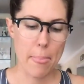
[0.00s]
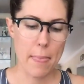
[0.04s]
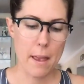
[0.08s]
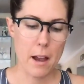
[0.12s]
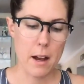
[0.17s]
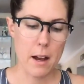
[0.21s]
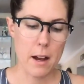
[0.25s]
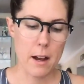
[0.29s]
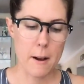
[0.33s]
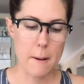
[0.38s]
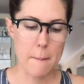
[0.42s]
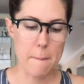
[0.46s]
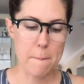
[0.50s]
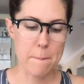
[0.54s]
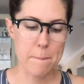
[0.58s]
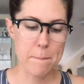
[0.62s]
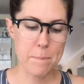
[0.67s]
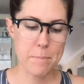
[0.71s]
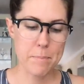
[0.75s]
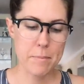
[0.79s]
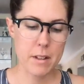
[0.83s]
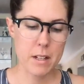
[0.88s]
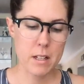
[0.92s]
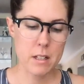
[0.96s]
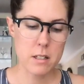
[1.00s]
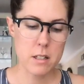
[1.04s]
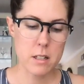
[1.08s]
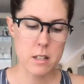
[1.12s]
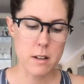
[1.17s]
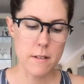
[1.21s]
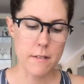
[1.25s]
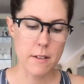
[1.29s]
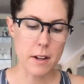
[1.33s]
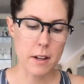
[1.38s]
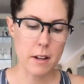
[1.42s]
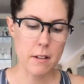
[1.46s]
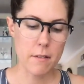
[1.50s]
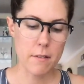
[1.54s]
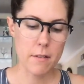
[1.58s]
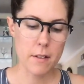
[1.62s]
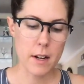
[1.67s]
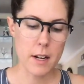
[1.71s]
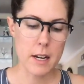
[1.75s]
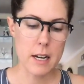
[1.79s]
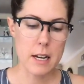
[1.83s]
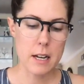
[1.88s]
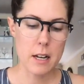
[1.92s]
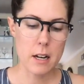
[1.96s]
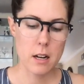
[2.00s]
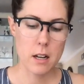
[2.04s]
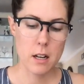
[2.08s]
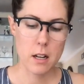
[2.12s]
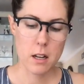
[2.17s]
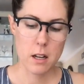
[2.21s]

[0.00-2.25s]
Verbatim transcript: um, let's see if i can find it